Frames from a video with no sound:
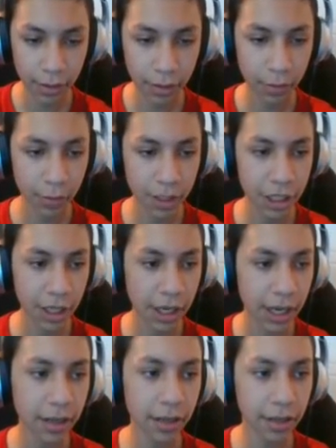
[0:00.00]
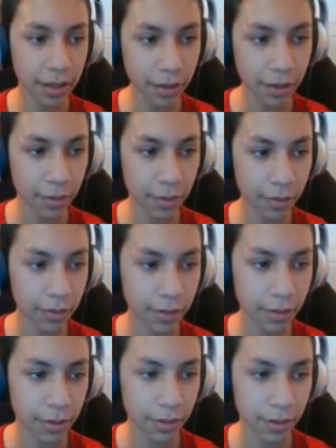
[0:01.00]
What you gonna do?
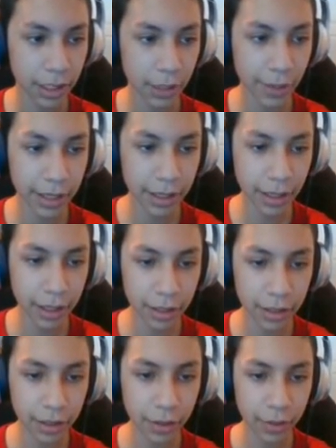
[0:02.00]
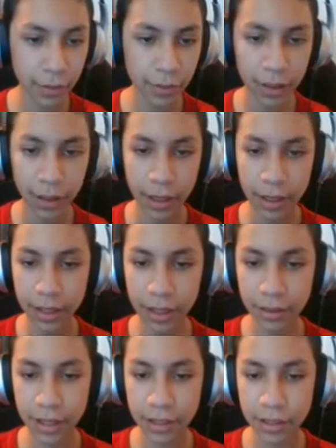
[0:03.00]
You ain't gonna do
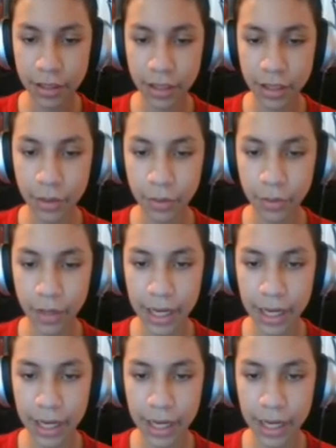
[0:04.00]
nothing to you.